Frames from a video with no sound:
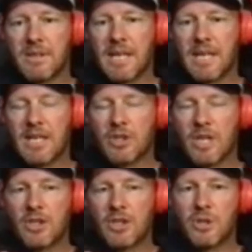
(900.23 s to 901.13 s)

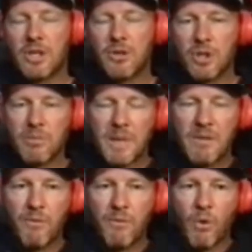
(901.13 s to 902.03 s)
you shouldn't be
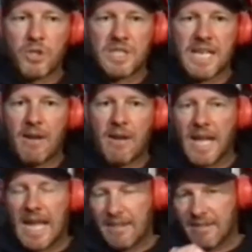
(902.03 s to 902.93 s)
forced down
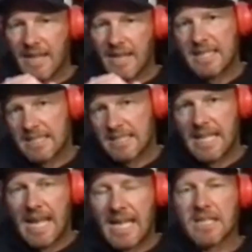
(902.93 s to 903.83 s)
that is
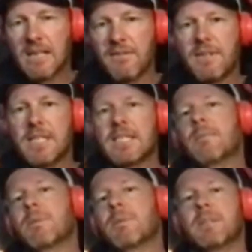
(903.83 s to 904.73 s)
the SIV
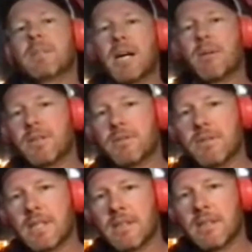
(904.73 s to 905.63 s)
syllabus in
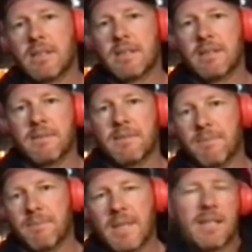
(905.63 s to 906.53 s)
paramotoring.
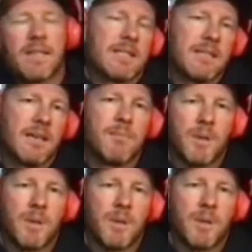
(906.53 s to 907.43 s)
That's
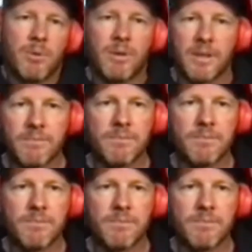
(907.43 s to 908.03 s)
kind of my point.